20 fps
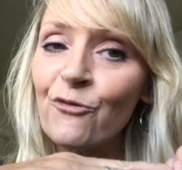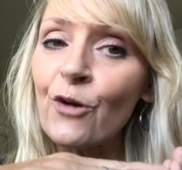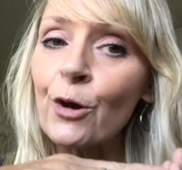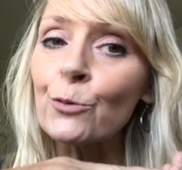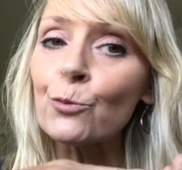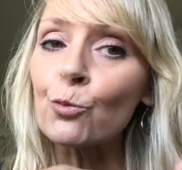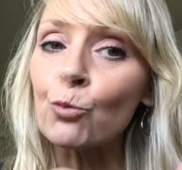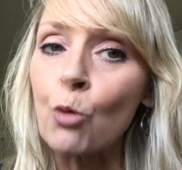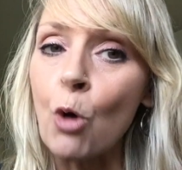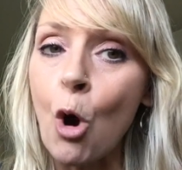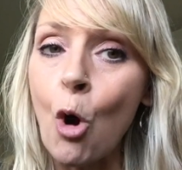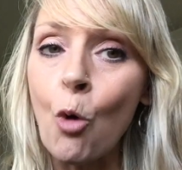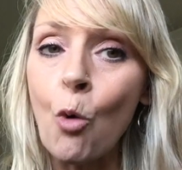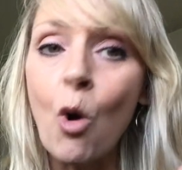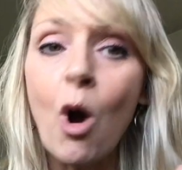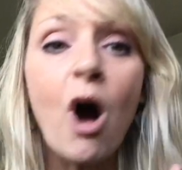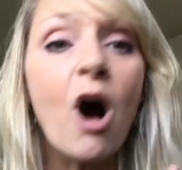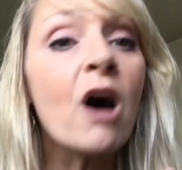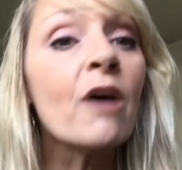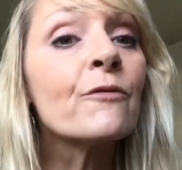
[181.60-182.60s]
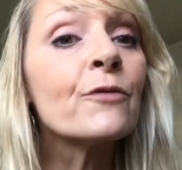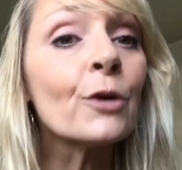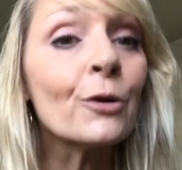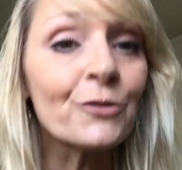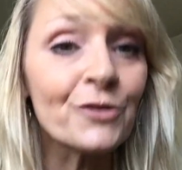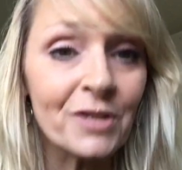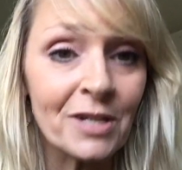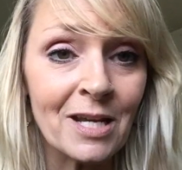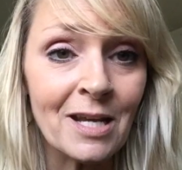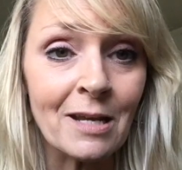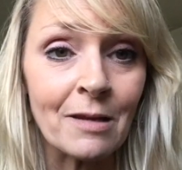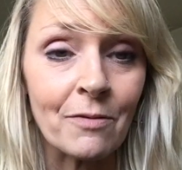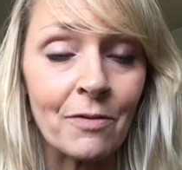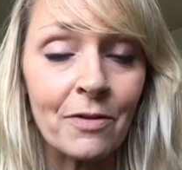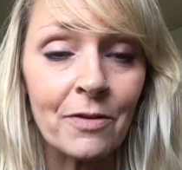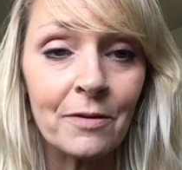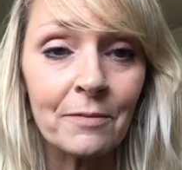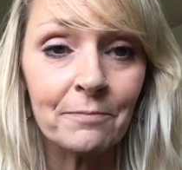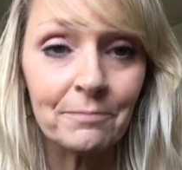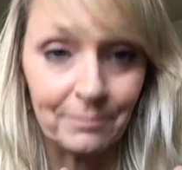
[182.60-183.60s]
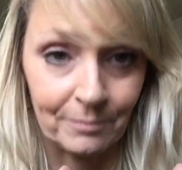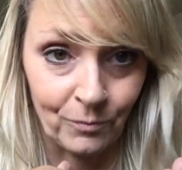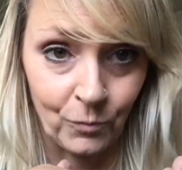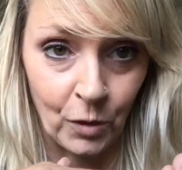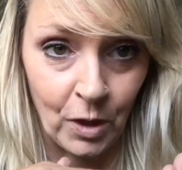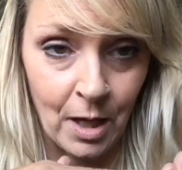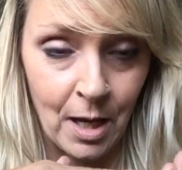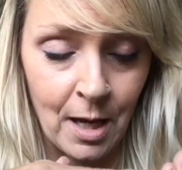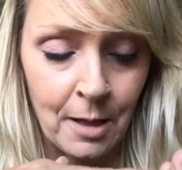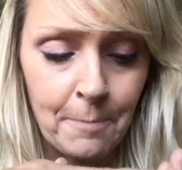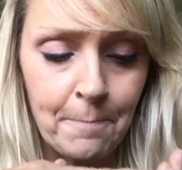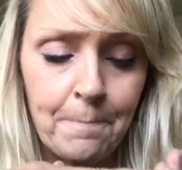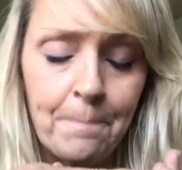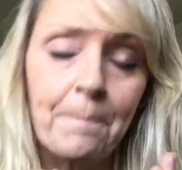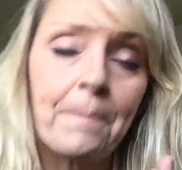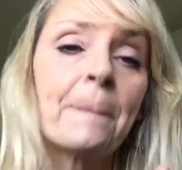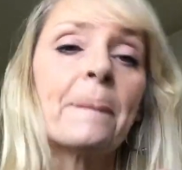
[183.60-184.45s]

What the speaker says: front row of your teeth, okay?